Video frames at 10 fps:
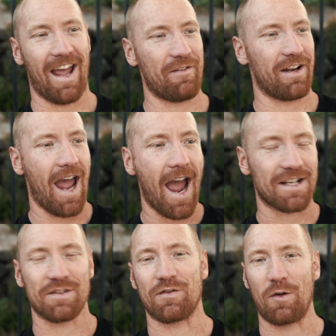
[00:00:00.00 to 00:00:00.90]
Having an
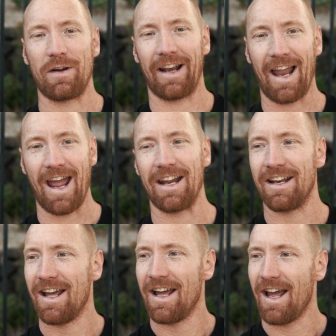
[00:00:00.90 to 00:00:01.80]
axe throwing lane
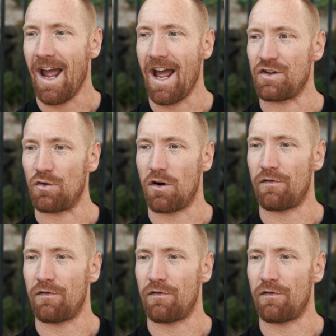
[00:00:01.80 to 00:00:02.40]
at your